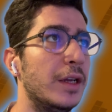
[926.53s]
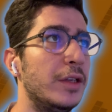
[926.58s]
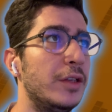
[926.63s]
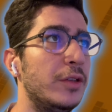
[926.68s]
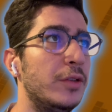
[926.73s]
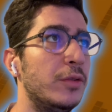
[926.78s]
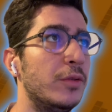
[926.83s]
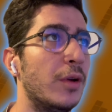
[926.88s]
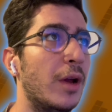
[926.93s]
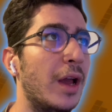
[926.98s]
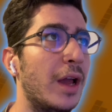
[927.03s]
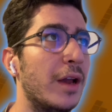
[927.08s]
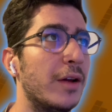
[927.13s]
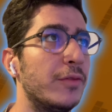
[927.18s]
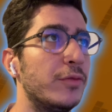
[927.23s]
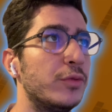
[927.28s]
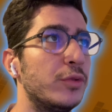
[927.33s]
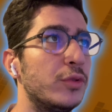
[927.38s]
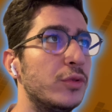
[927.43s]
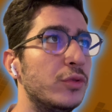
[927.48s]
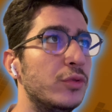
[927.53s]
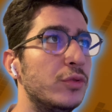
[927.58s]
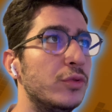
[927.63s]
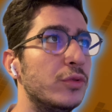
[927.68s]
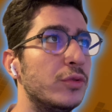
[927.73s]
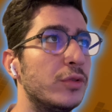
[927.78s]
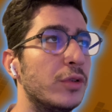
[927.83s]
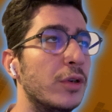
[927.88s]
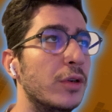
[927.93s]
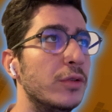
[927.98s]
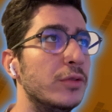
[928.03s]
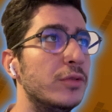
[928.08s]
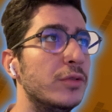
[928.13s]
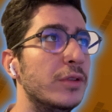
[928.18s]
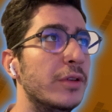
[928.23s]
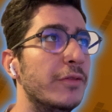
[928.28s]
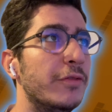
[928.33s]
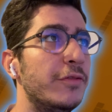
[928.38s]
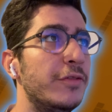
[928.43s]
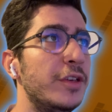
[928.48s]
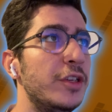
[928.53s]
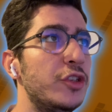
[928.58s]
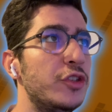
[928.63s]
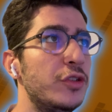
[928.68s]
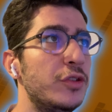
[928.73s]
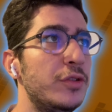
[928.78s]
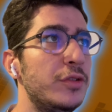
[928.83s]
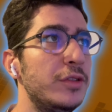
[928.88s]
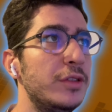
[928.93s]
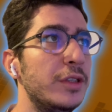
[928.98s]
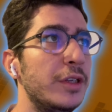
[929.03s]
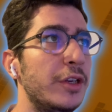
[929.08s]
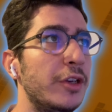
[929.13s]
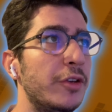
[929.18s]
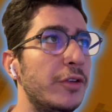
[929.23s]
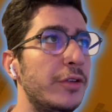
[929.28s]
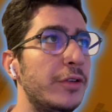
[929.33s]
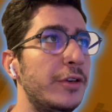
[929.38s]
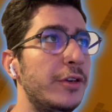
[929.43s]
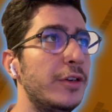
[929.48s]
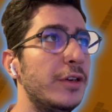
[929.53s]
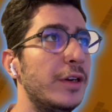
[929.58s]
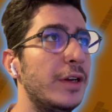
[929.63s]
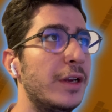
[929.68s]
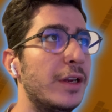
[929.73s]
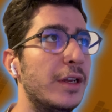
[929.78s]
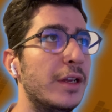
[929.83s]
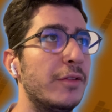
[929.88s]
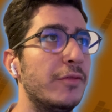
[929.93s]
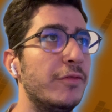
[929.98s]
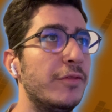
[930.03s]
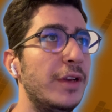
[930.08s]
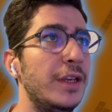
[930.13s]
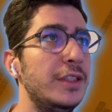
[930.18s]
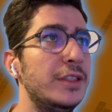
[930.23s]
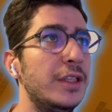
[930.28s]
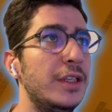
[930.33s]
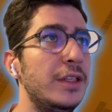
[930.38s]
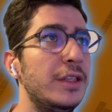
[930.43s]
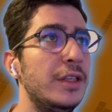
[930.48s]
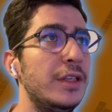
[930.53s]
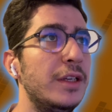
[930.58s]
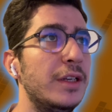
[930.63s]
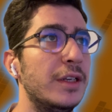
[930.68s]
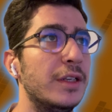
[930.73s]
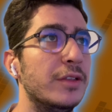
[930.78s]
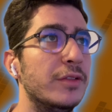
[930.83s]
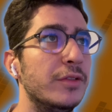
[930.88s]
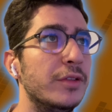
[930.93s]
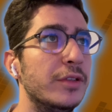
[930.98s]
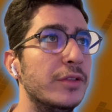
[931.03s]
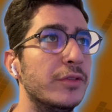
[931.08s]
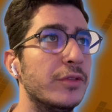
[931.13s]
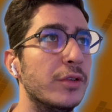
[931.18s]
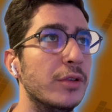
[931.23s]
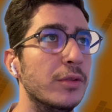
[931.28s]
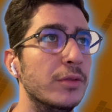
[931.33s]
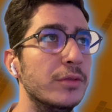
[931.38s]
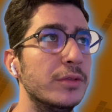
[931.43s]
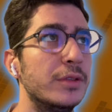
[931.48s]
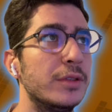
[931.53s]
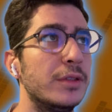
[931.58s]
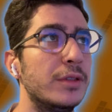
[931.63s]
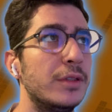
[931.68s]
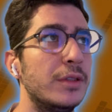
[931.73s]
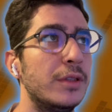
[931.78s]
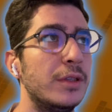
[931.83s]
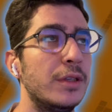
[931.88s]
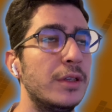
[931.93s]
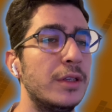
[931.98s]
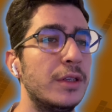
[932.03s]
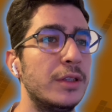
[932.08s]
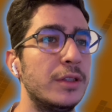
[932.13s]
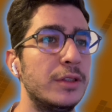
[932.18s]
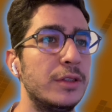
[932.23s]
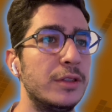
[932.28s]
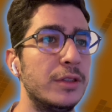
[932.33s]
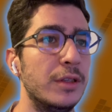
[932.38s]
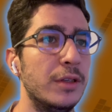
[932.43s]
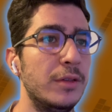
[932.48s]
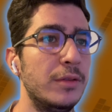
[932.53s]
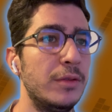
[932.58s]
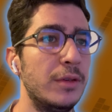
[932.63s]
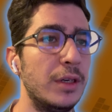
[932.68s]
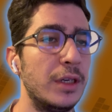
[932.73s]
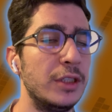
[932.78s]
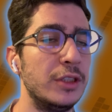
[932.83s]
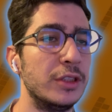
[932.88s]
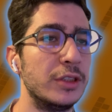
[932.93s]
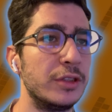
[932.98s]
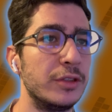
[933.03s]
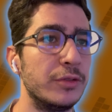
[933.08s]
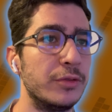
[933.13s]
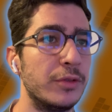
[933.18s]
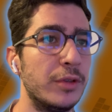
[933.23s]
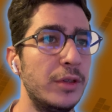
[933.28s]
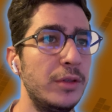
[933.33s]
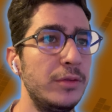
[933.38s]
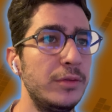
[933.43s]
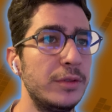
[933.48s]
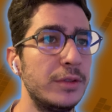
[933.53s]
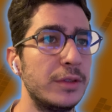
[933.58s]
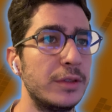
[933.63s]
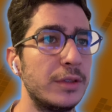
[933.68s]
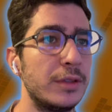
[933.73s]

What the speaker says: you have to go to the features here and Face ID and enrolled. So I just enrolled,